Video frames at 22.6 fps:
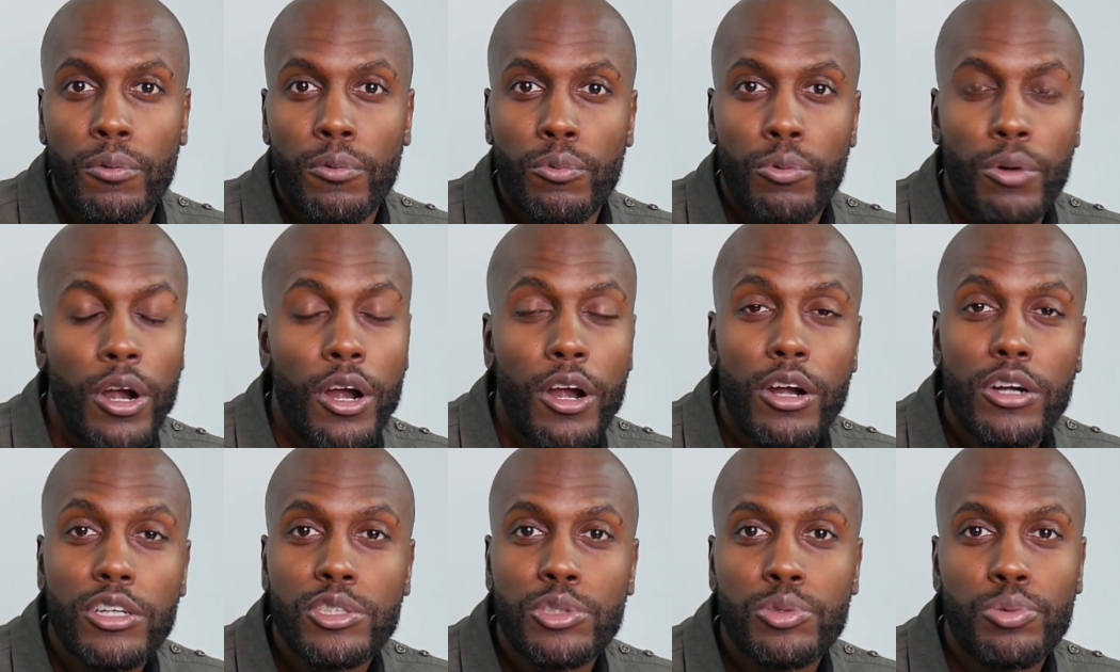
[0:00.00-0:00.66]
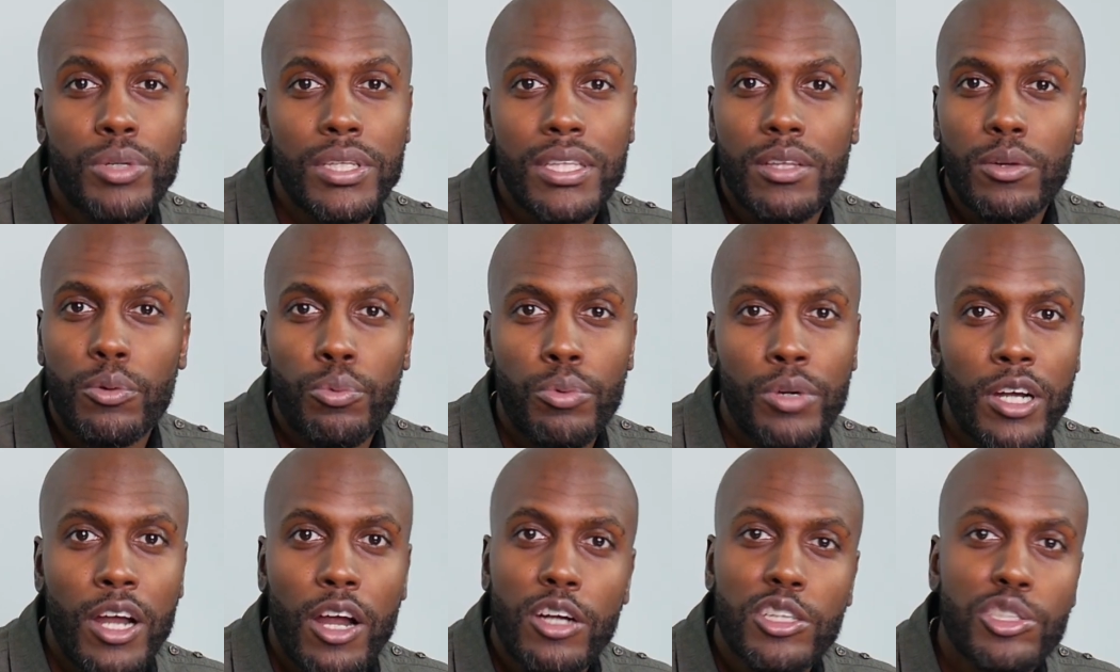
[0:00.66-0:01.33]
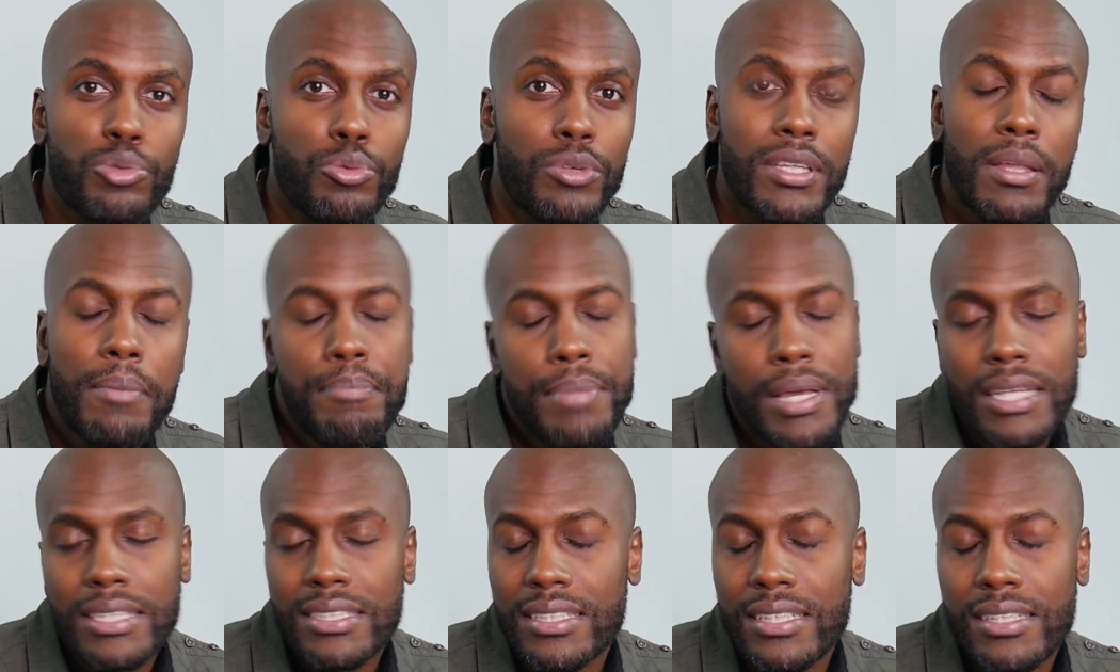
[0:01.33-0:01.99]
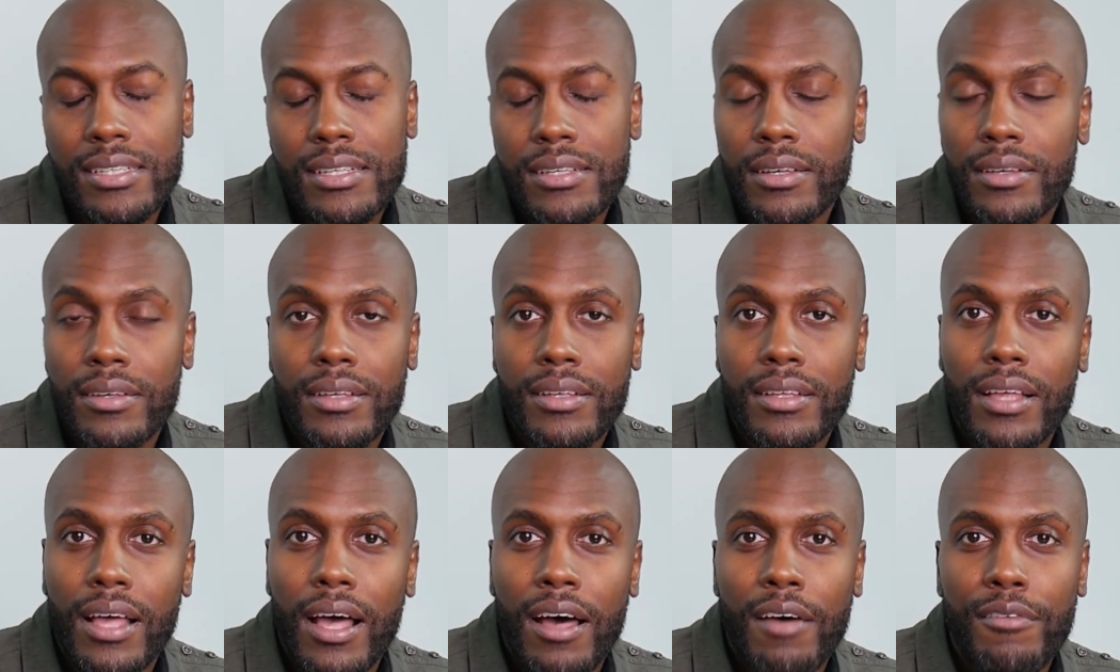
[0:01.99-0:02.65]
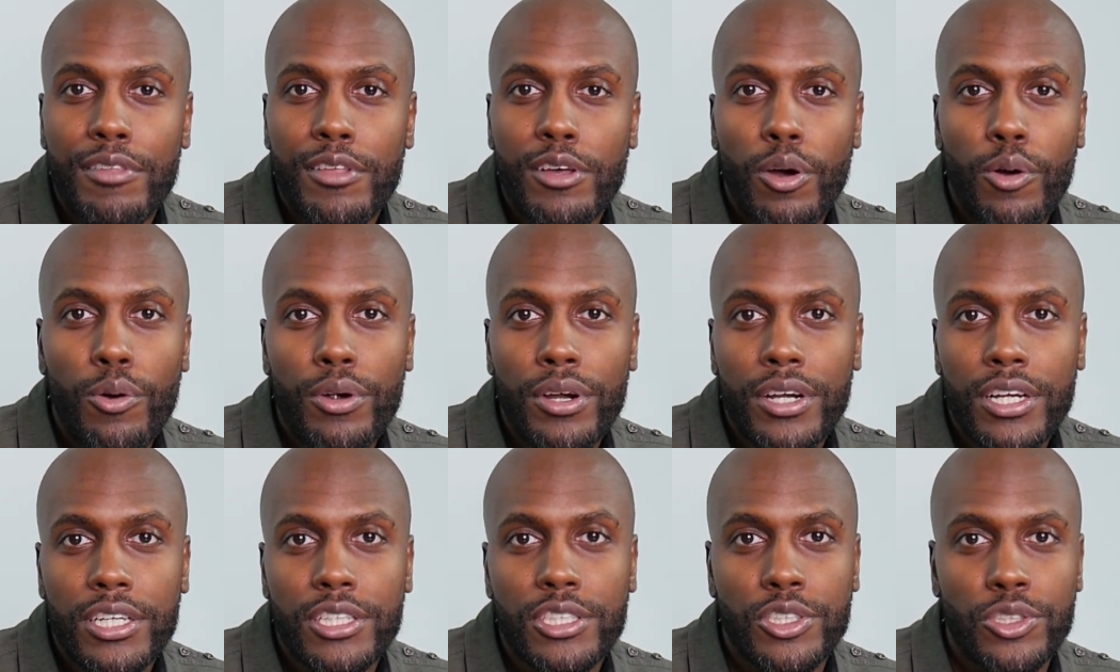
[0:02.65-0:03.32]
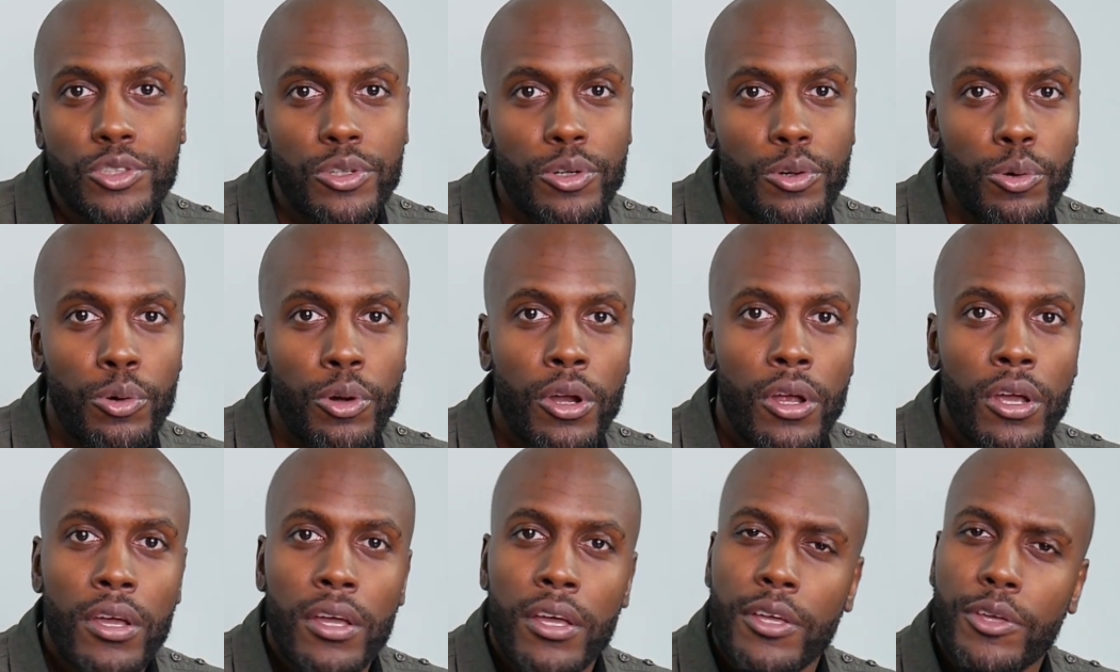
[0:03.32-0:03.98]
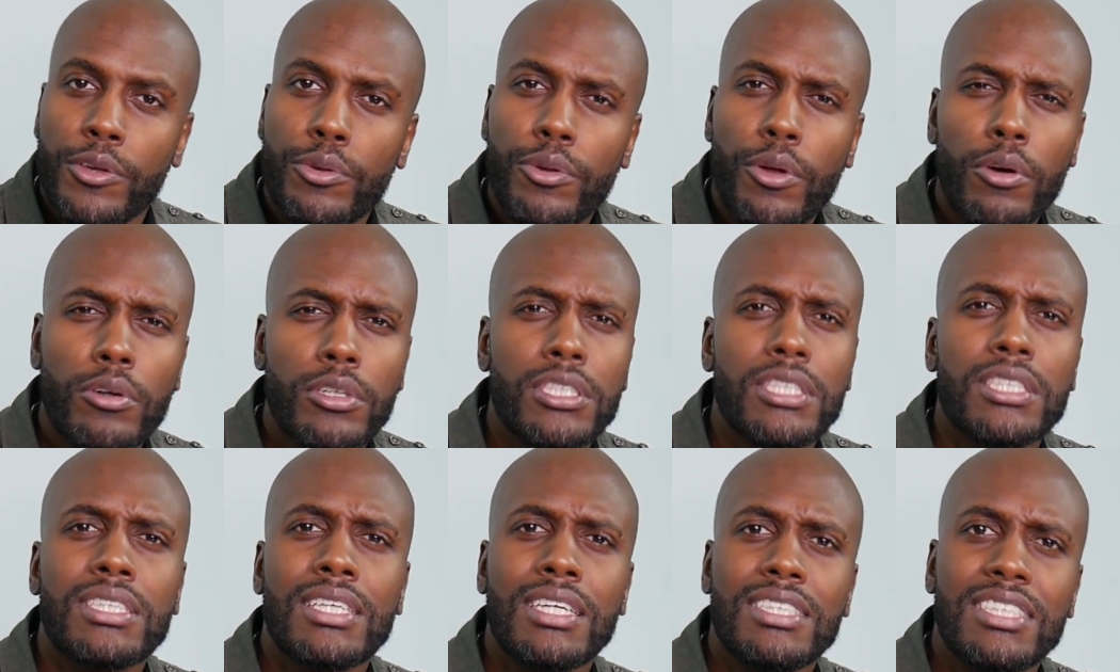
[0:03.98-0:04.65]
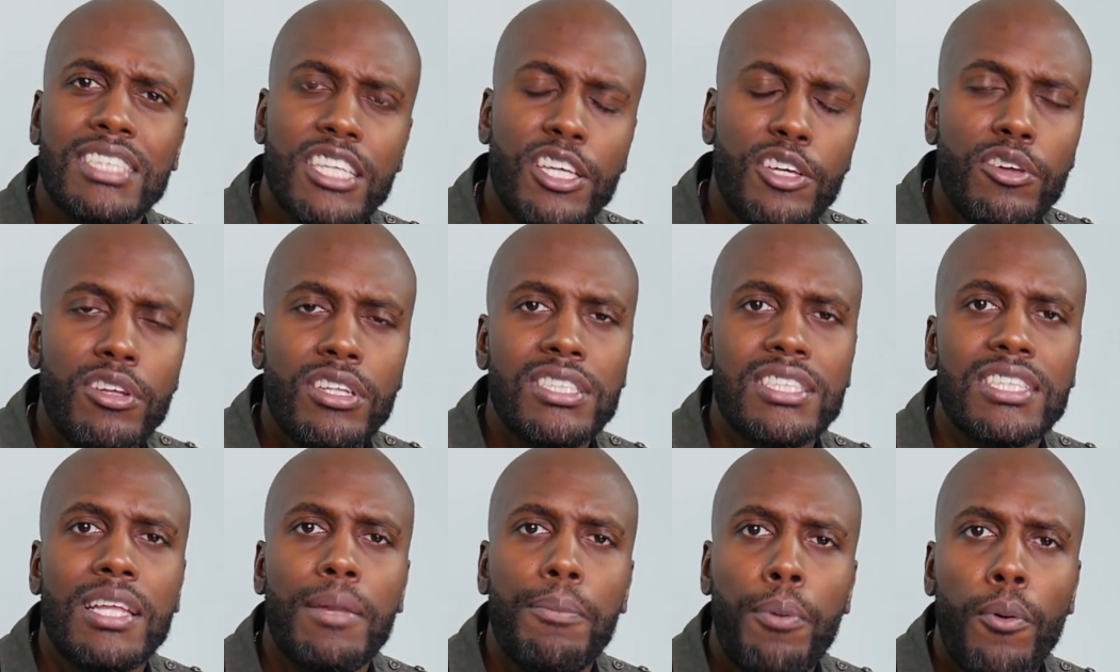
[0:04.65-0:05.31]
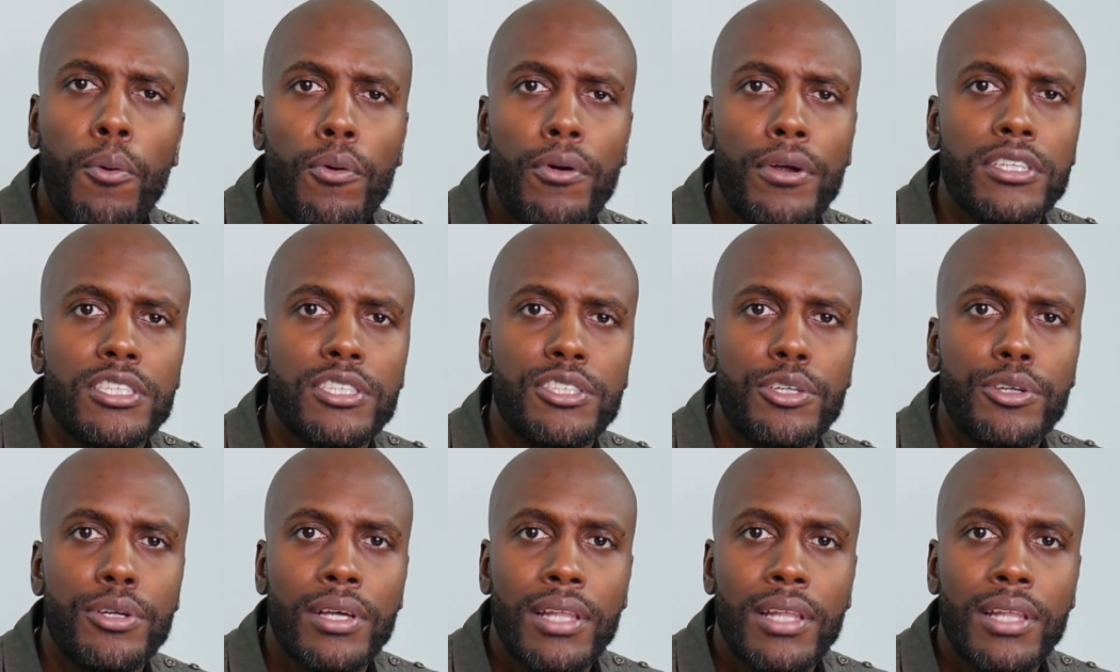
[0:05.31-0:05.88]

rehearse with the rehearse with the best of the of the orchestra you know just continuously pour into your